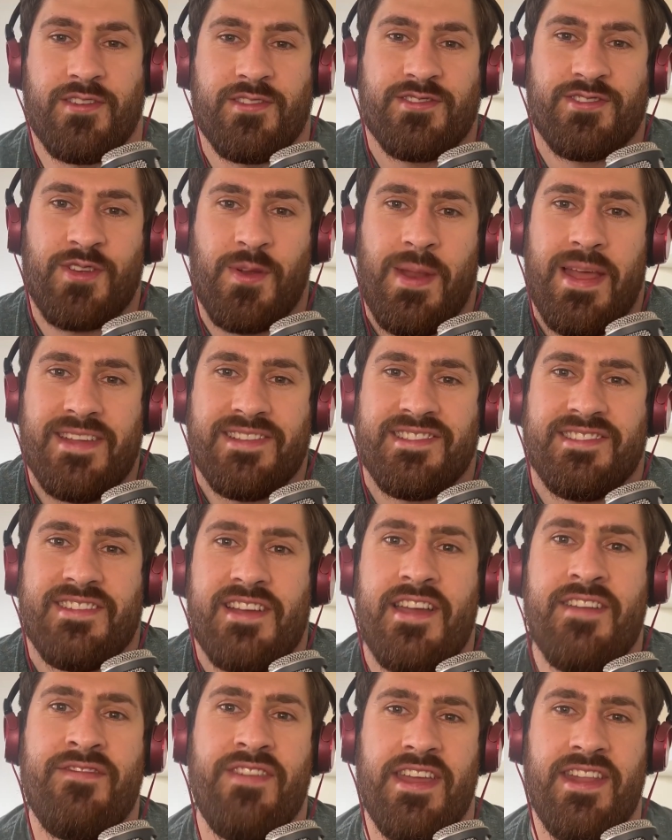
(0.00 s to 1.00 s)
So let's
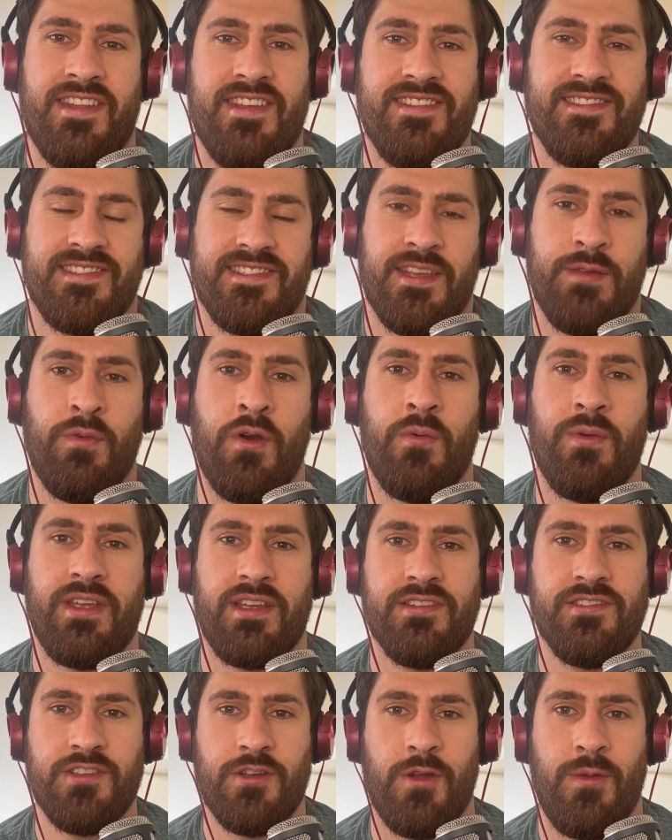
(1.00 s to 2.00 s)
dive in and see what we
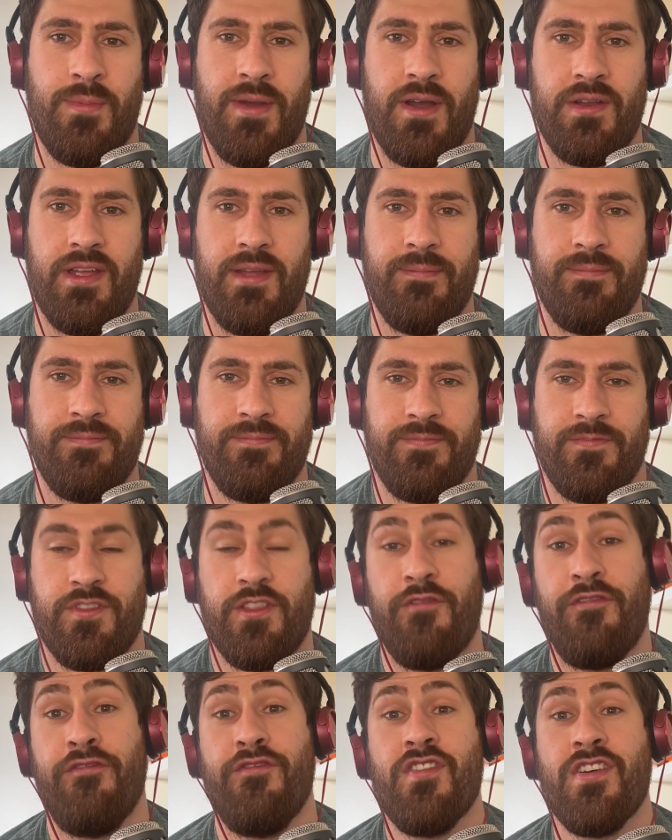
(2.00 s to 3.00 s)
can do about it.
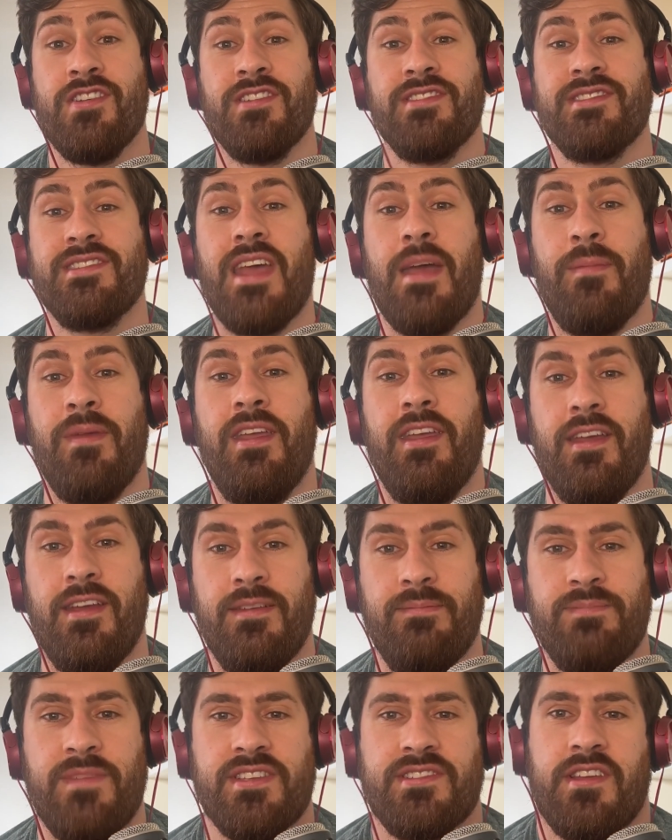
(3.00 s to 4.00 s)
The first step here
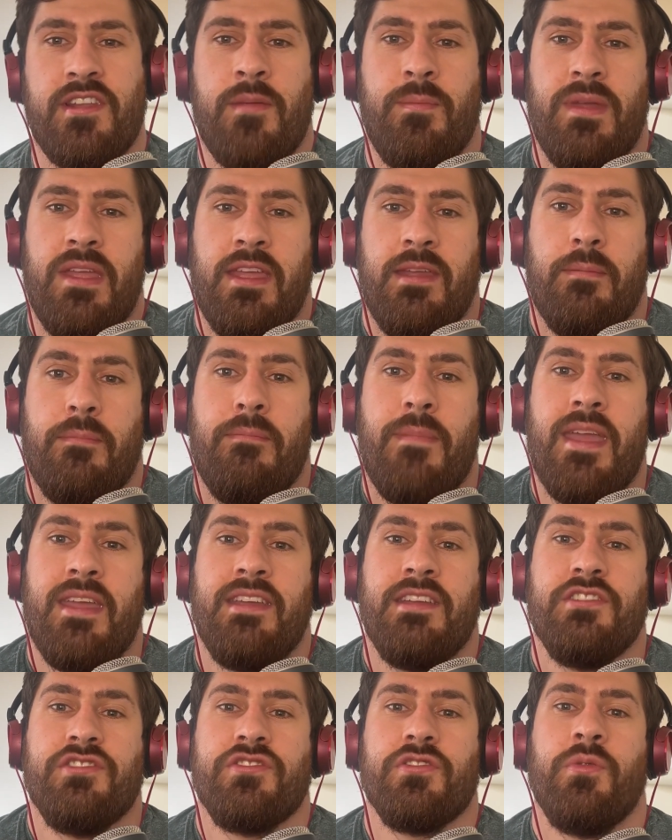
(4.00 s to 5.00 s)
is going to be
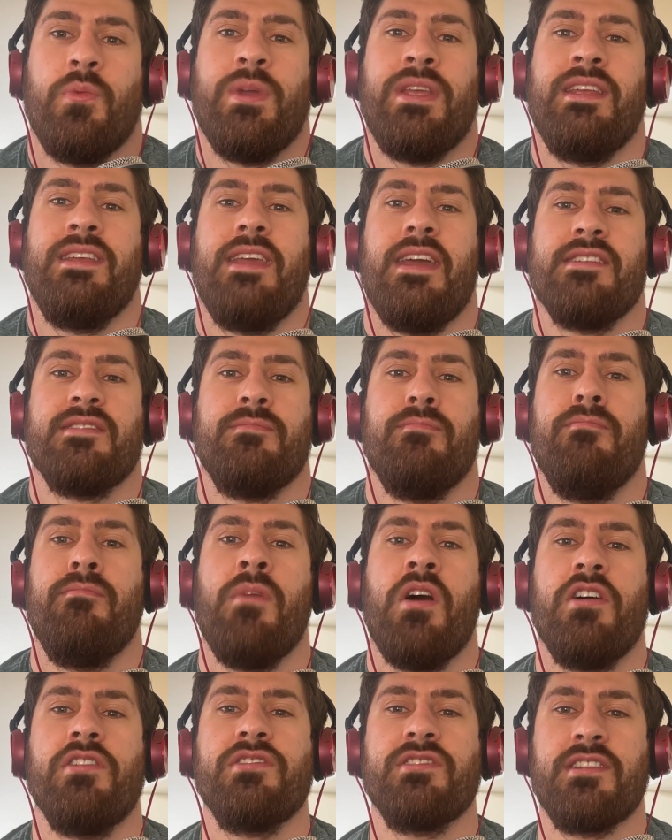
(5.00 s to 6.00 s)
making sure we can get as
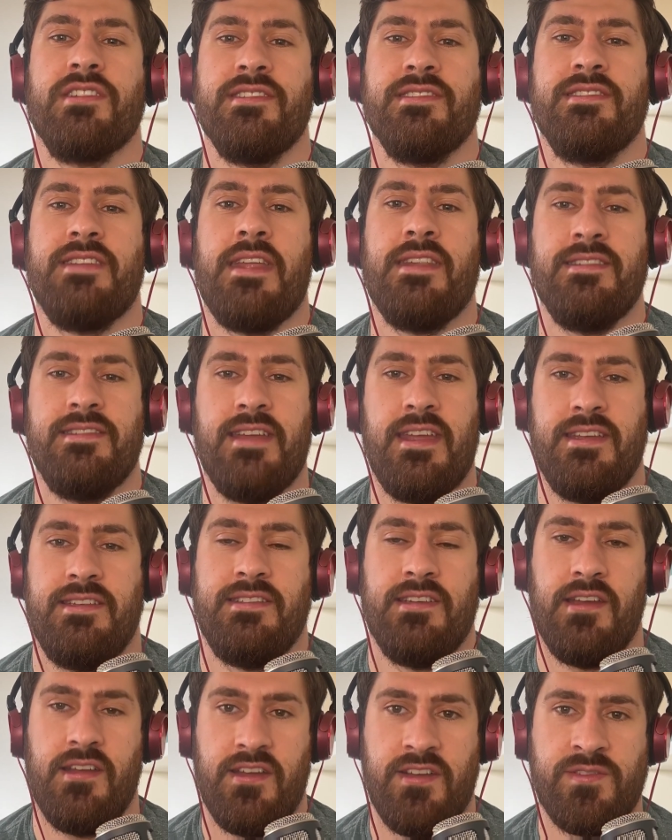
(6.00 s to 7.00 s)
much consent
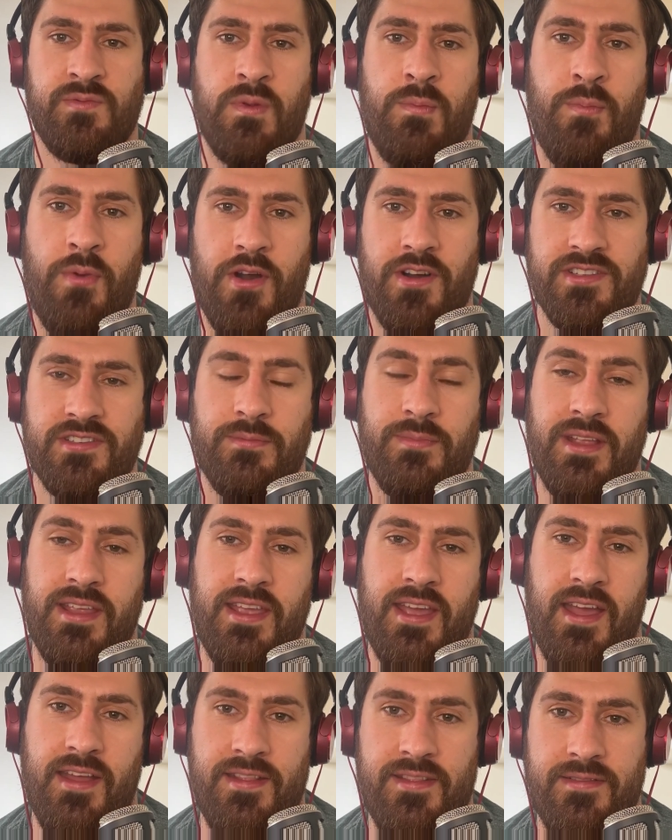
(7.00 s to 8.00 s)
data as we possibly
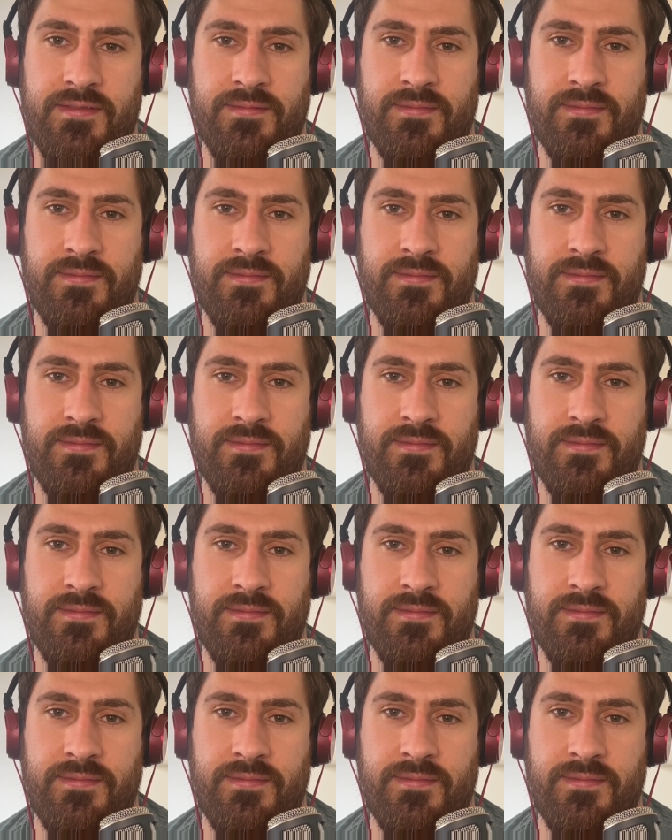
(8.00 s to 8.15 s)
can.